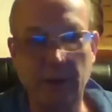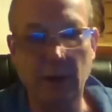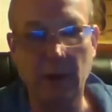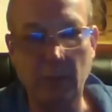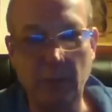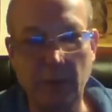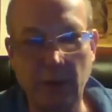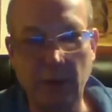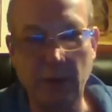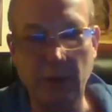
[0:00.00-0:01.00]
within
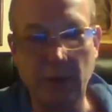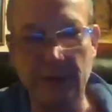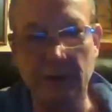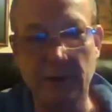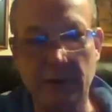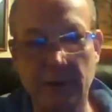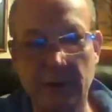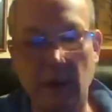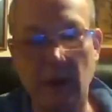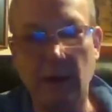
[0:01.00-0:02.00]
your leases,
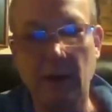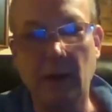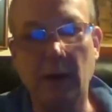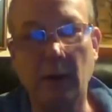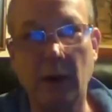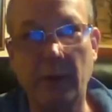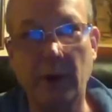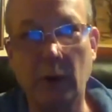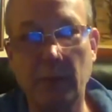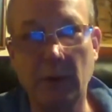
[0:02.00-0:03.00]
and I would
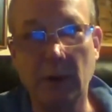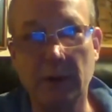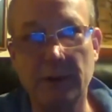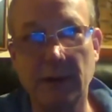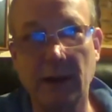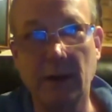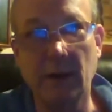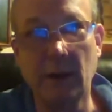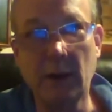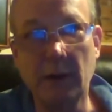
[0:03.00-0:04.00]
hope you'd understand
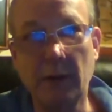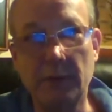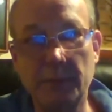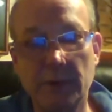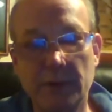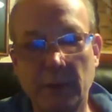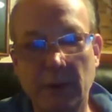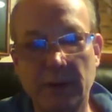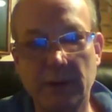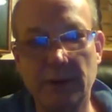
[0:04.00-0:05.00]

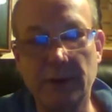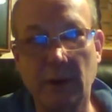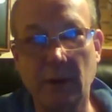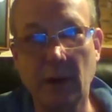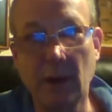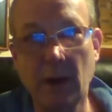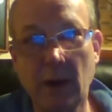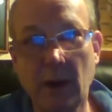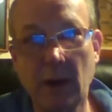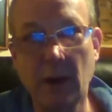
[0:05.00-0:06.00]
responsibilities. So
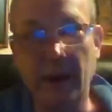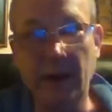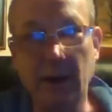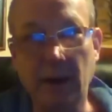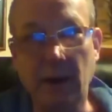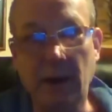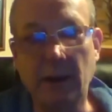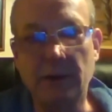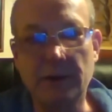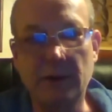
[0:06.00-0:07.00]

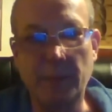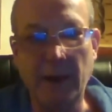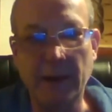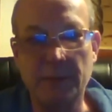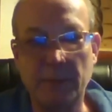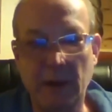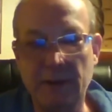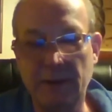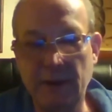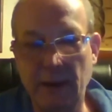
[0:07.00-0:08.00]
it just depends. But
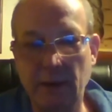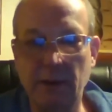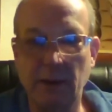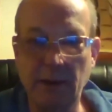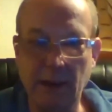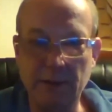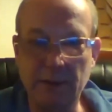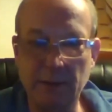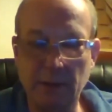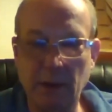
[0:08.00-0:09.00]
as a tenant,
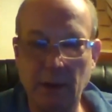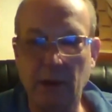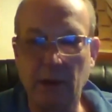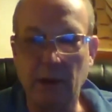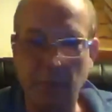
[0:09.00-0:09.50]
yes, it could